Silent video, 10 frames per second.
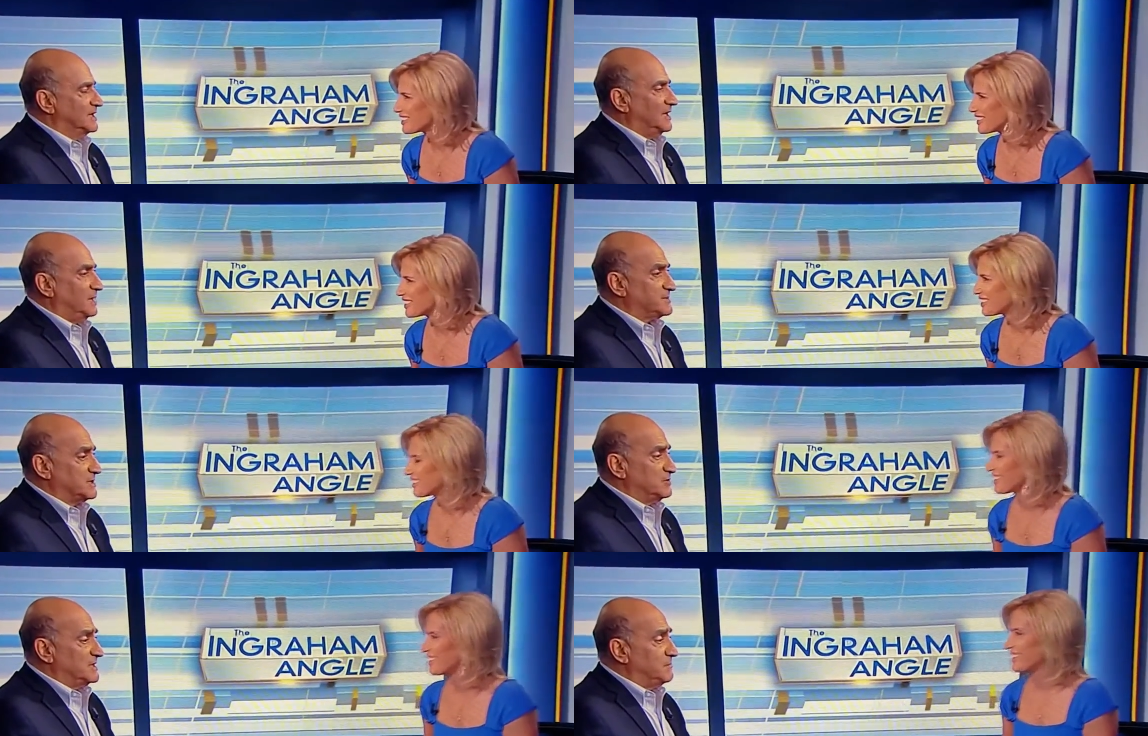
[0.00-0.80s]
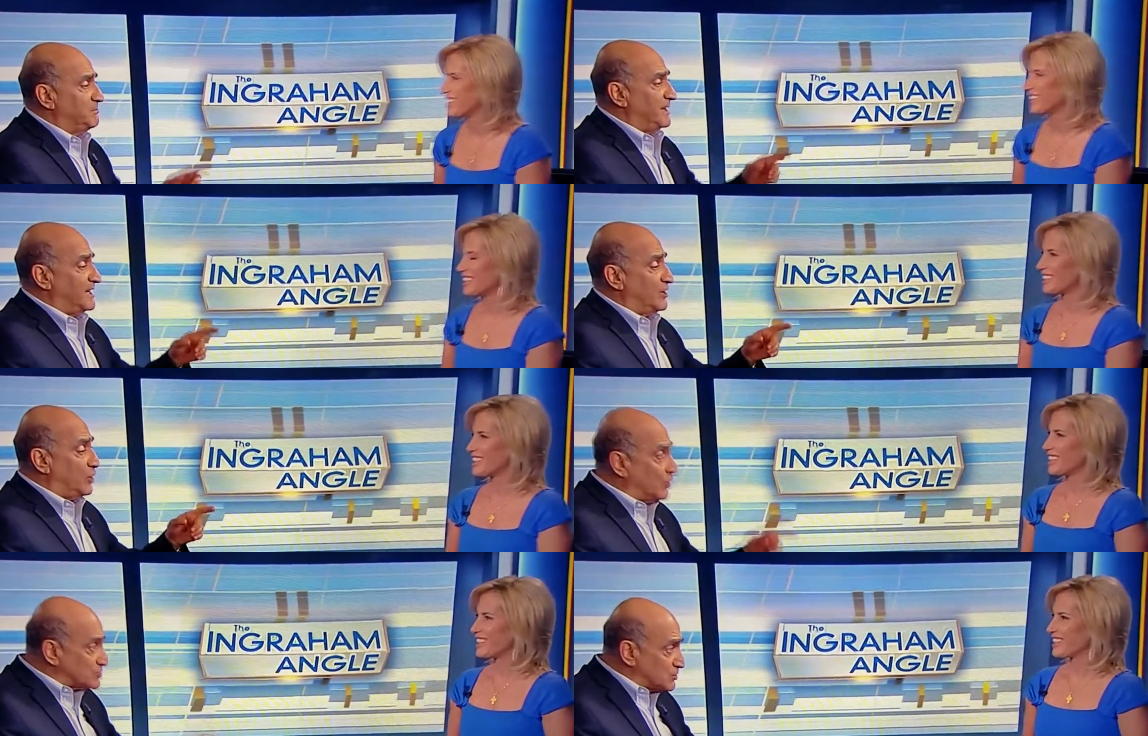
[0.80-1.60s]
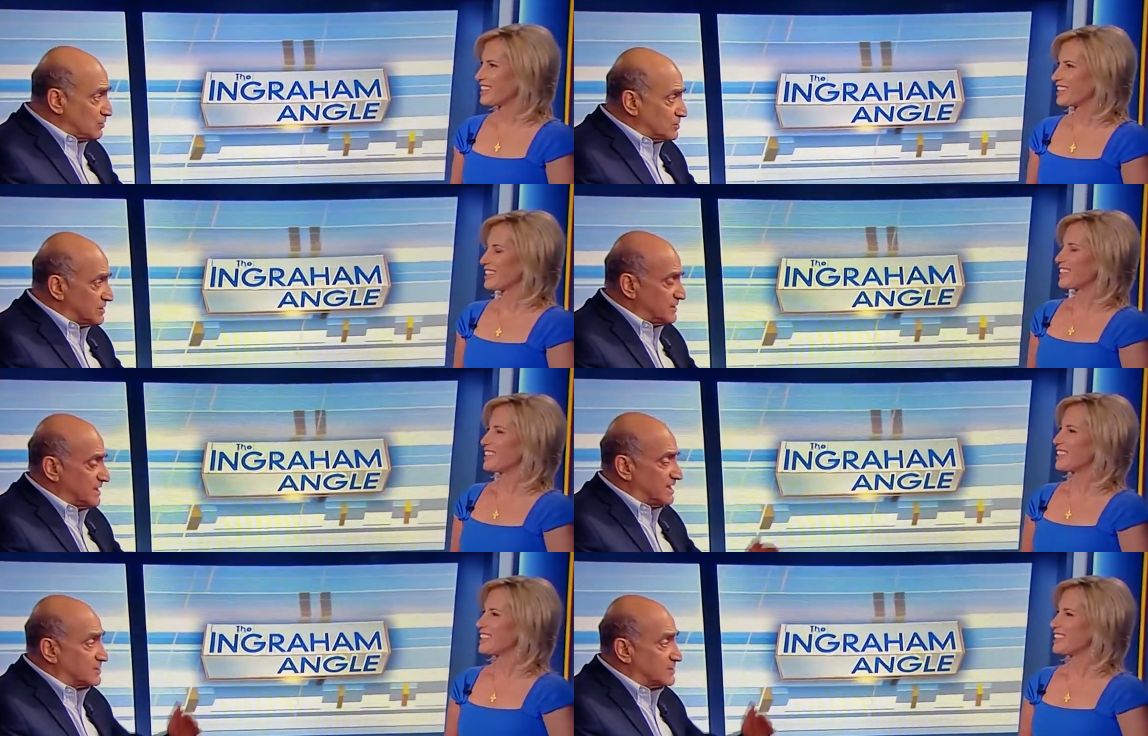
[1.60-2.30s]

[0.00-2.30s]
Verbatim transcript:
Speaker 1: Absolutely, by also ordering